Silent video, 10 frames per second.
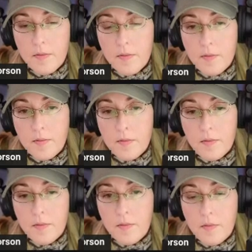
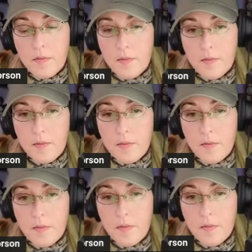
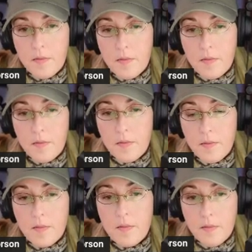
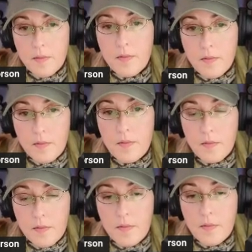
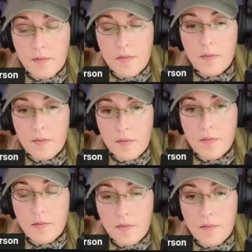
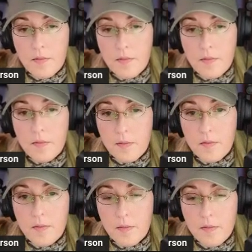
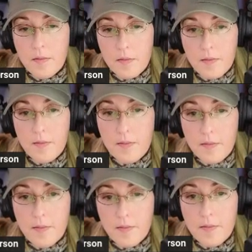
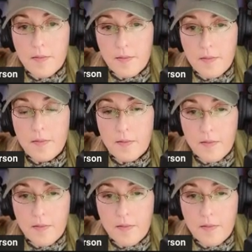No words are spoken by the person on screen.